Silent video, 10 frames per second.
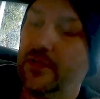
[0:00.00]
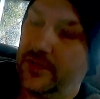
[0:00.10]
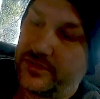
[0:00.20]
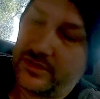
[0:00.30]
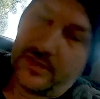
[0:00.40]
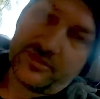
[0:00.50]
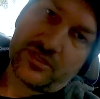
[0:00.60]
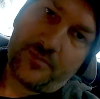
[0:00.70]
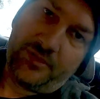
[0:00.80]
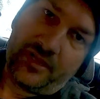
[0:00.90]
So I'm just
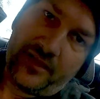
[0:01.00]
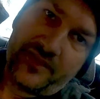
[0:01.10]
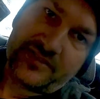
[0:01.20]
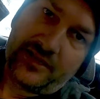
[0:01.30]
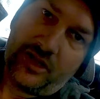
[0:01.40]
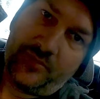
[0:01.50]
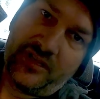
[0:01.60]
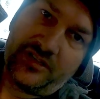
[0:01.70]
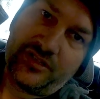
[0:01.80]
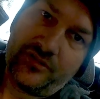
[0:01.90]
going to plug in this little
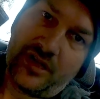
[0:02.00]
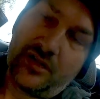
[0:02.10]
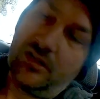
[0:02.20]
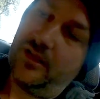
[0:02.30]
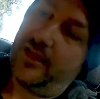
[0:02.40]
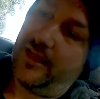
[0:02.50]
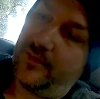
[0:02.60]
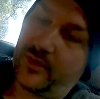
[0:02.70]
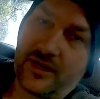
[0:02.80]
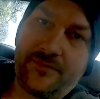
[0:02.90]
OBD2 dongle, and
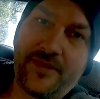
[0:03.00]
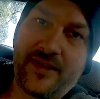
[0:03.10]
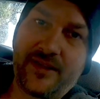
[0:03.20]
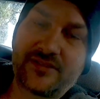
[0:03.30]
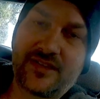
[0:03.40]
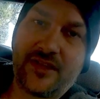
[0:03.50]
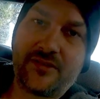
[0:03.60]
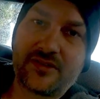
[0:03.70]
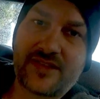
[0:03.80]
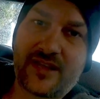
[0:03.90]
we're going to find out
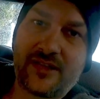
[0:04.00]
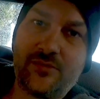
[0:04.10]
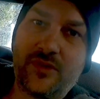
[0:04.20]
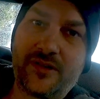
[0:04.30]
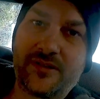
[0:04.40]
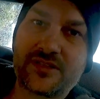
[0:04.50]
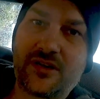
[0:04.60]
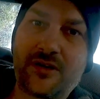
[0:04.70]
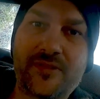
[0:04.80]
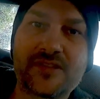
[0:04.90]
together exactly what this
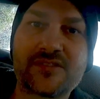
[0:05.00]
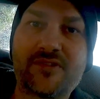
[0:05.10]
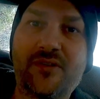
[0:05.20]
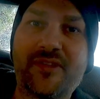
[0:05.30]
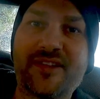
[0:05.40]
car thinks is wrong with